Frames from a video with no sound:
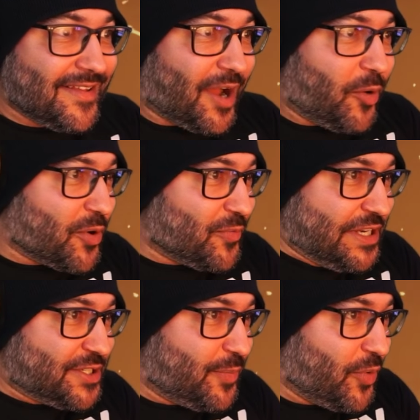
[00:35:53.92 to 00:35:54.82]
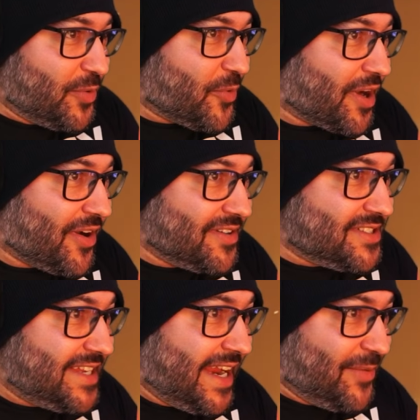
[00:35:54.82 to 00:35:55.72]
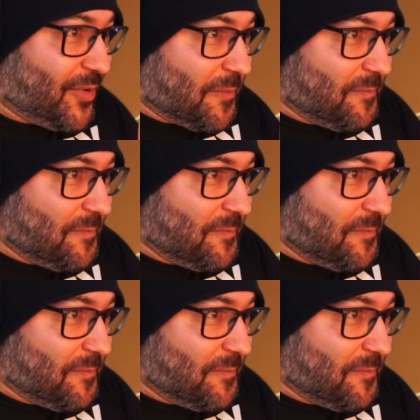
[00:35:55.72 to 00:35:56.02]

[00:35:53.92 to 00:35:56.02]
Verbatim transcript: I want to reach a point where I can't see anyone.